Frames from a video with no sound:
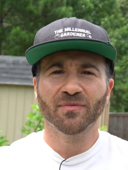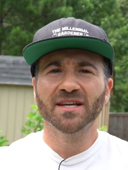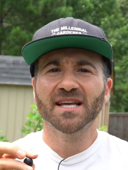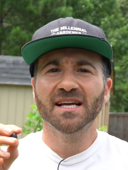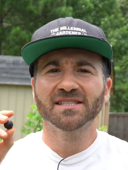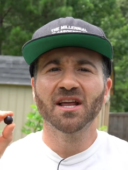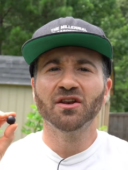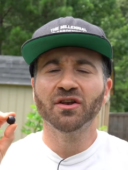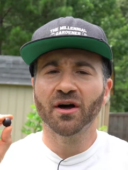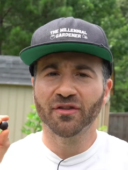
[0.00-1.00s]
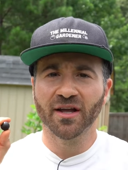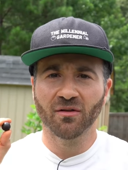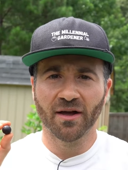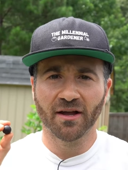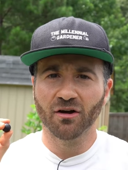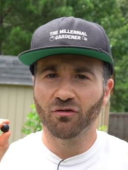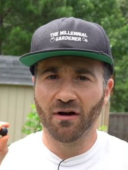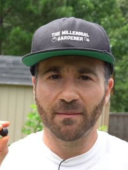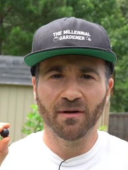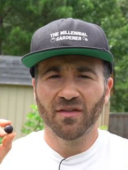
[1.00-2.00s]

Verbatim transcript: They taste nothing like a grape.